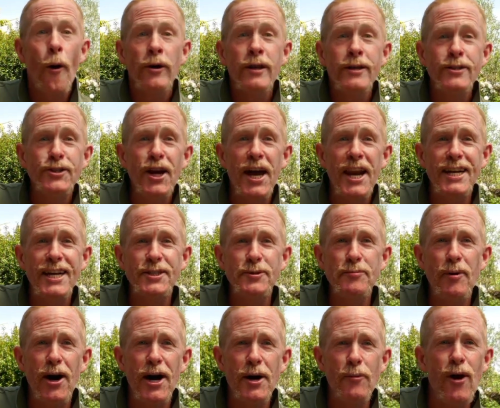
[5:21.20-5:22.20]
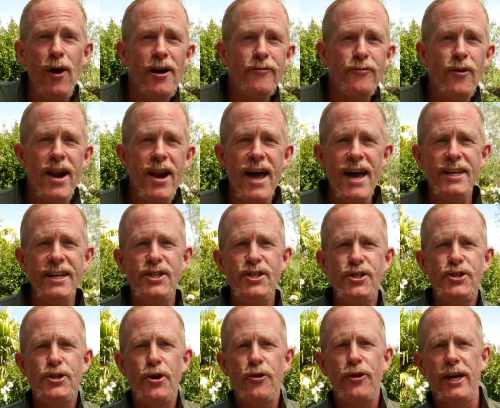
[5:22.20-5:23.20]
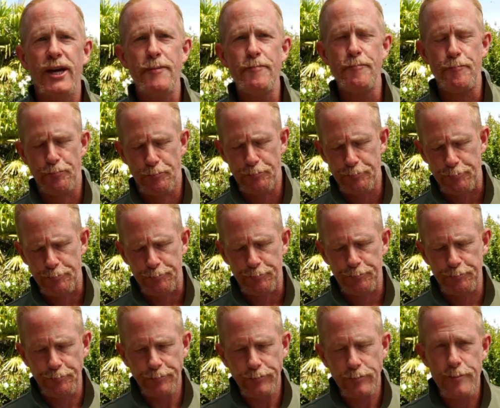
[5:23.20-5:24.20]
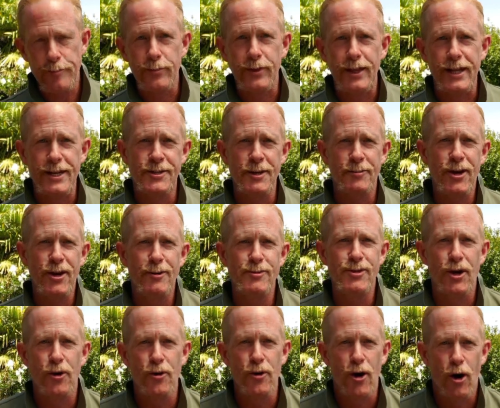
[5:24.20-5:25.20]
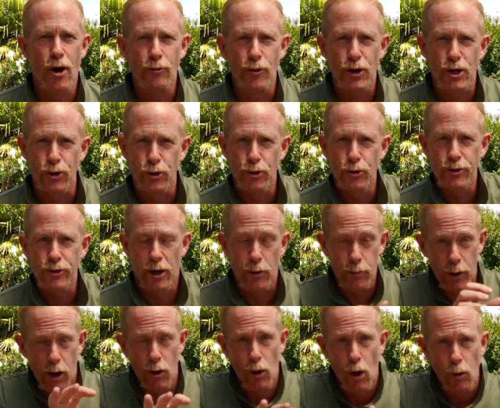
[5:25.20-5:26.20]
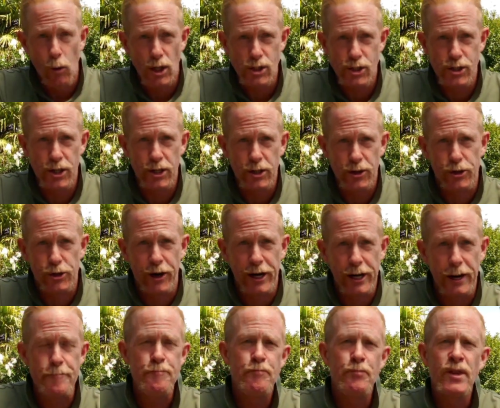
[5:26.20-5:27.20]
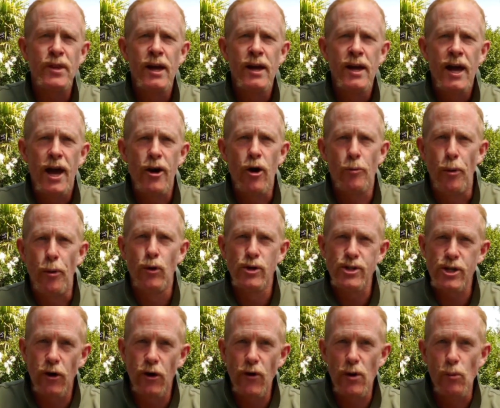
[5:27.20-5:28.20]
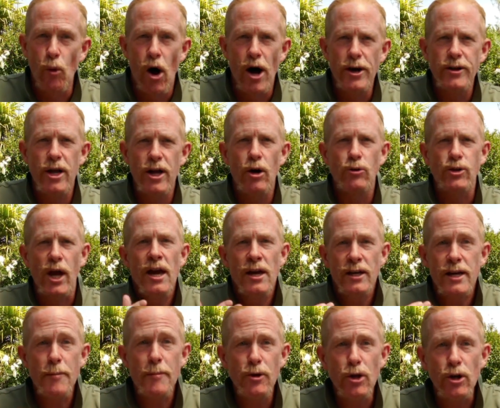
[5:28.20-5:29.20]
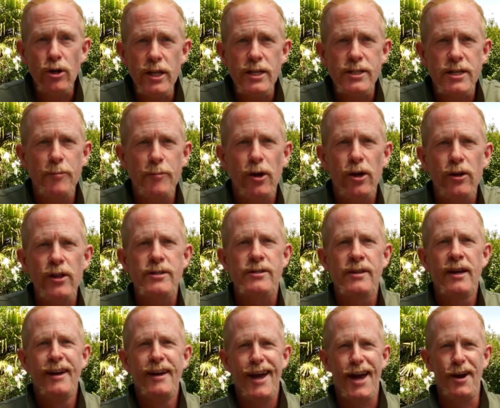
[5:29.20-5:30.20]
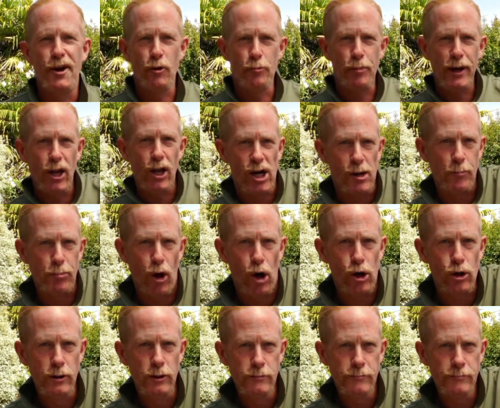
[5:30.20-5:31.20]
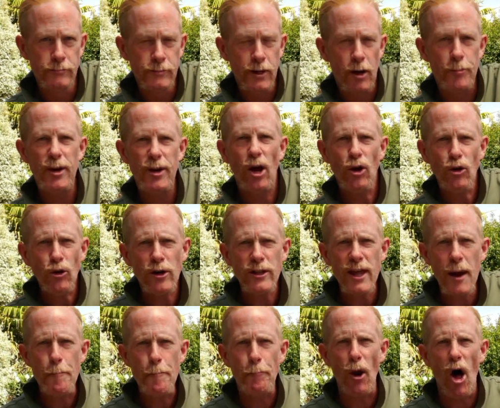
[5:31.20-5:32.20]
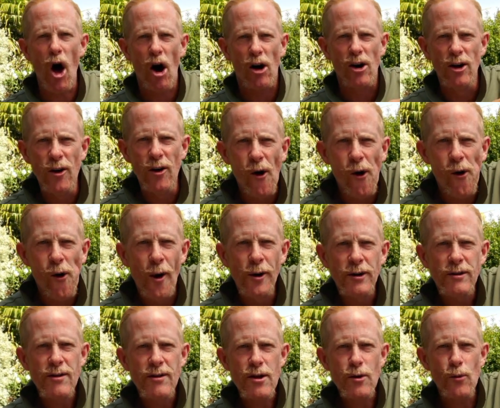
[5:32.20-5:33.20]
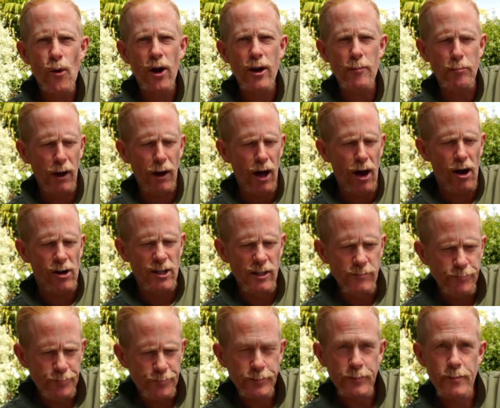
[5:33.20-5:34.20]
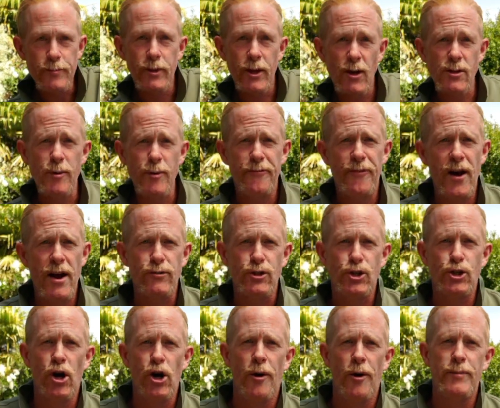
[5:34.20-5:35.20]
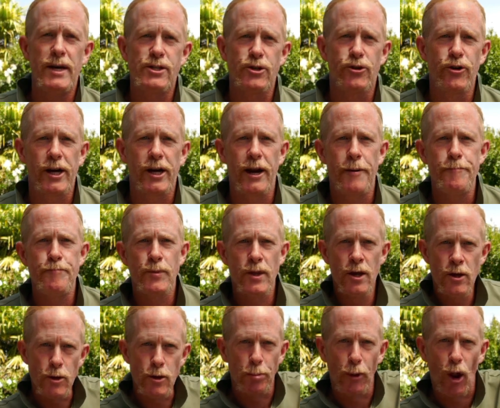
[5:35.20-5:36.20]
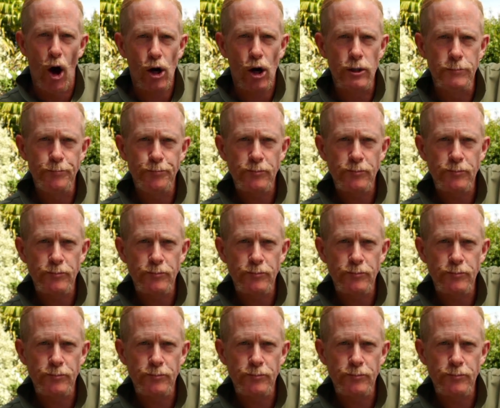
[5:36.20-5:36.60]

shout out to my wife Renee, she's tuning in. Sometimes I'll record, I'll watch the cricket and I'll pause and I'll rewind and I'll say, come and look at this, come and look at this. And it'll be like a block. I'll be like, look at that block. What a block. That was my favourite shot as a cricketer, the block.